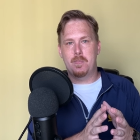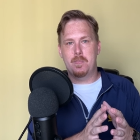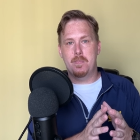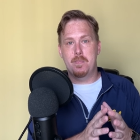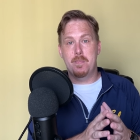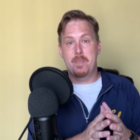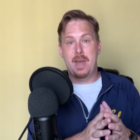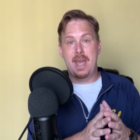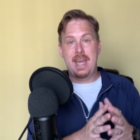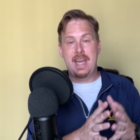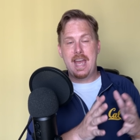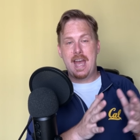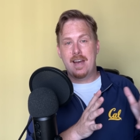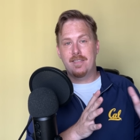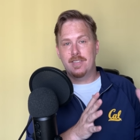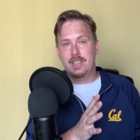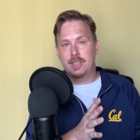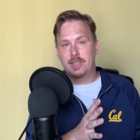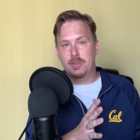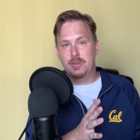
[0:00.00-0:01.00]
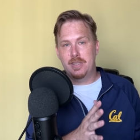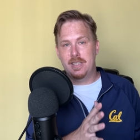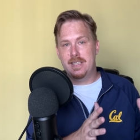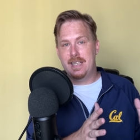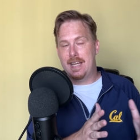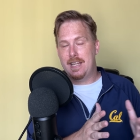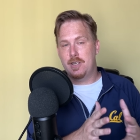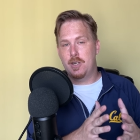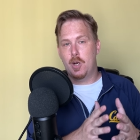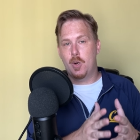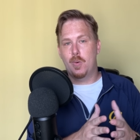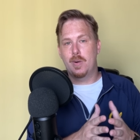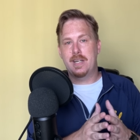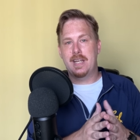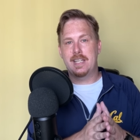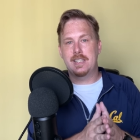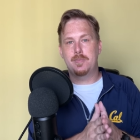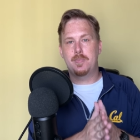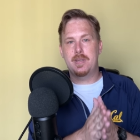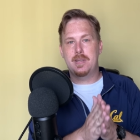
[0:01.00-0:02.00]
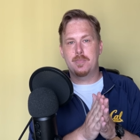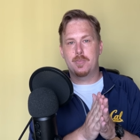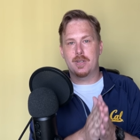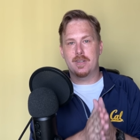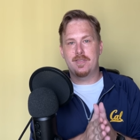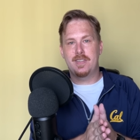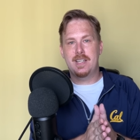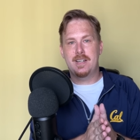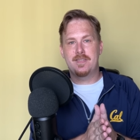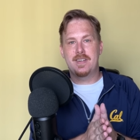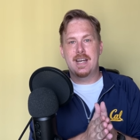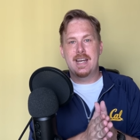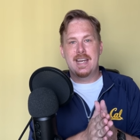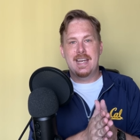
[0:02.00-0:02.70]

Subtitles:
may have included that no one has been privy of